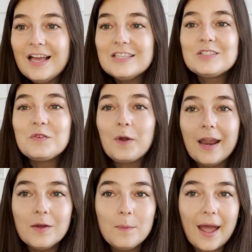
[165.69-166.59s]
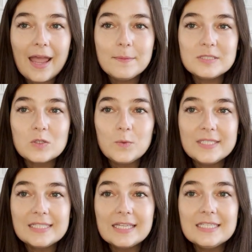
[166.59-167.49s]
So right away, I'm
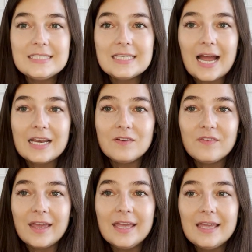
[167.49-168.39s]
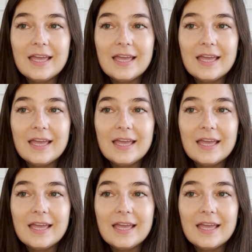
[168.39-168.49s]
squeezing the side of it.